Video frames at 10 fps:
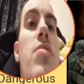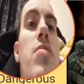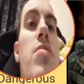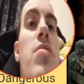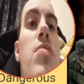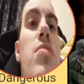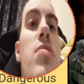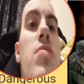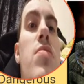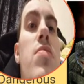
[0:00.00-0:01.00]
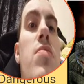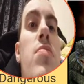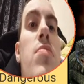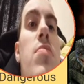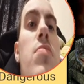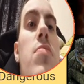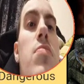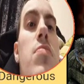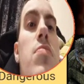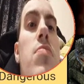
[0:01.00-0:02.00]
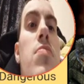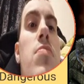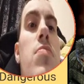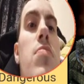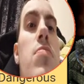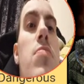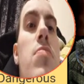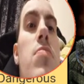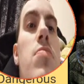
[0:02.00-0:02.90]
Nothing is said.